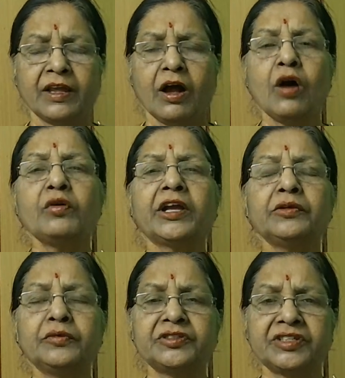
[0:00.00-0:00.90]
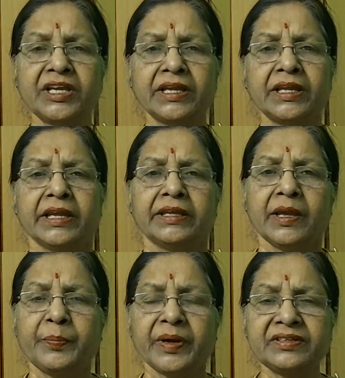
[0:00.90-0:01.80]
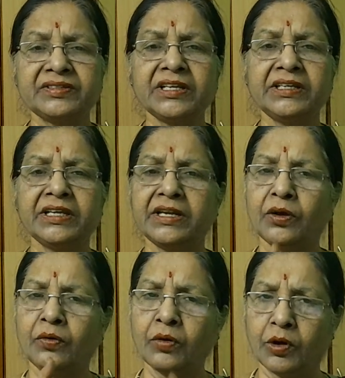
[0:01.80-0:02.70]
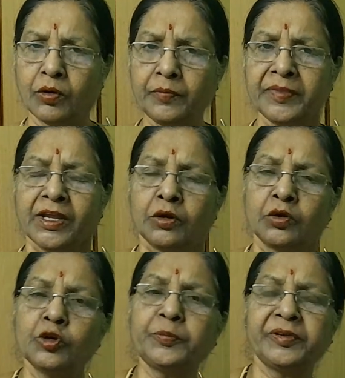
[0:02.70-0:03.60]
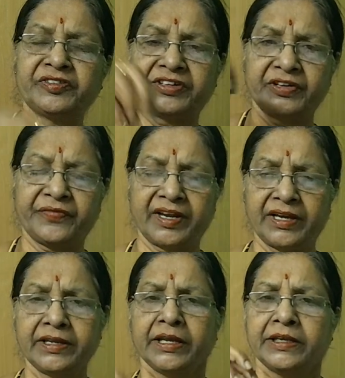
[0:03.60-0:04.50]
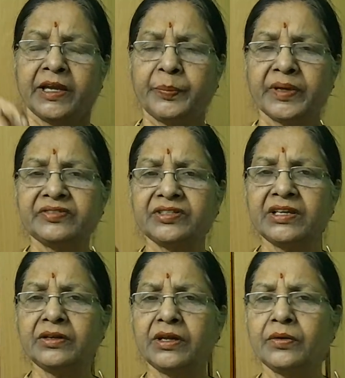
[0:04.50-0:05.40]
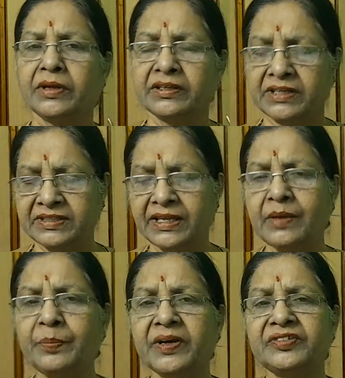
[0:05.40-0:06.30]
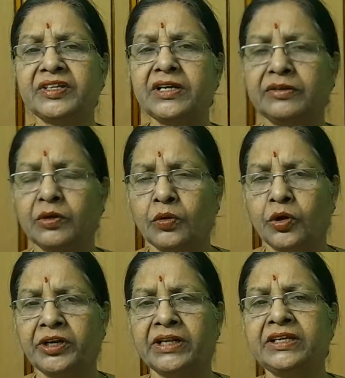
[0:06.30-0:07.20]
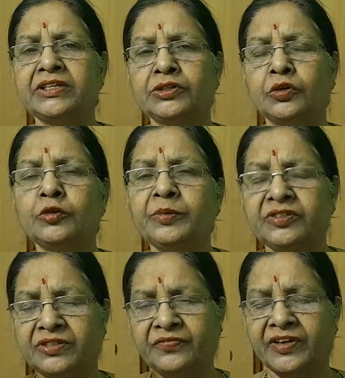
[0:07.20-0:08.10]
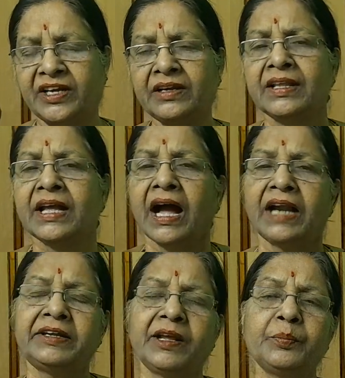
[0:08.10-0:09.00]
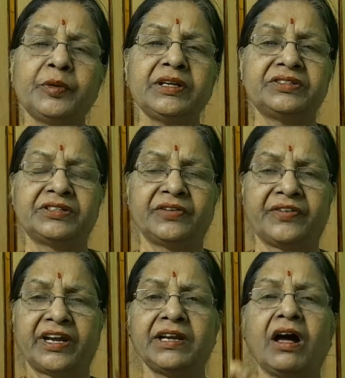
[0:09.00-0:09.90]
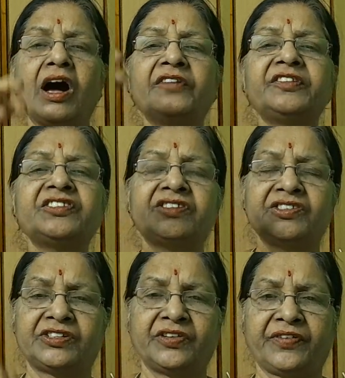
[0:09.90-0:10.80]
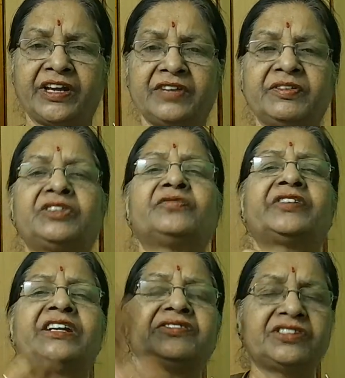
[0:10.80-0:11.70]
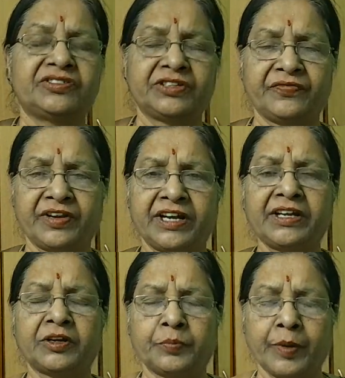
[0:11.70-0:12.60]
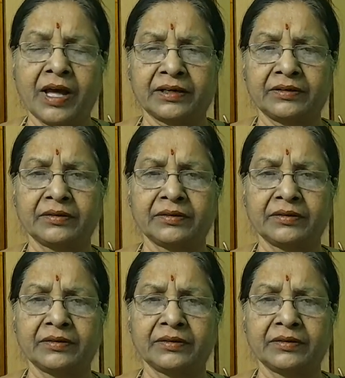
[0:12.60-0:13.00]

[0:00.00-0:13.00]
how can we say a person in a home group is different, a person, the same person at the hotel, his group is different, at temple is different, office is different, with friends is different, at park.